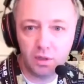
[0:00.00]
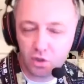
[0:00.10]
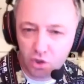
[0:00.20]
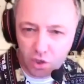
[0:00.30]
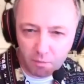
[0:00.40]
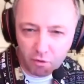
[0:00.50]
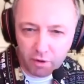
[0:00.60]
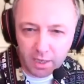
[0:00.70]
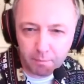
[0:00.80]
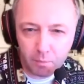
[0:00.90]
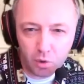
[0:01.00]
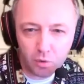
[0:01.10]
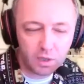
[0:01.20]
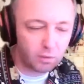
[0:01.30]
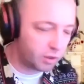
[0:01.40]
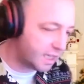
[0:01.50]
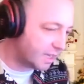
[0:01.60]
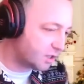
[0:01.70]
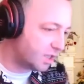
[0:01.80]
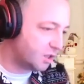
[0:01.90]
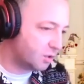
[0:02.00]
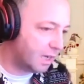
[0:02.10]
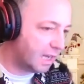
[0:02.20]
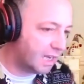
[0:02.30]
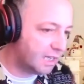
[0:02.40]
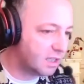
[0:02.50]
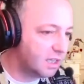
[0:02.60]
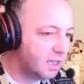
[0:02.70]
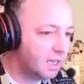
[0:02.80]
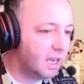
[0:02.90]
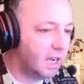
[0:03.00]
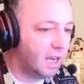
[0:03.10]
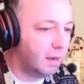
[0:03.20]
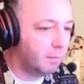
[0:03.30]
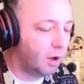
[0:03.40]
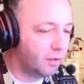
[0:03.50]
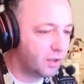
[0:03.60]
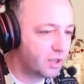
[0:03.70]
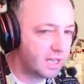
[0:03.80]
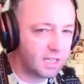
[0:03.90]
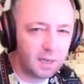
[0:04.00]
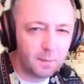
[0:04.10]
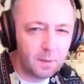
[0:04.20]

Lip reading: the shimmering moon that was casting some light on the setting,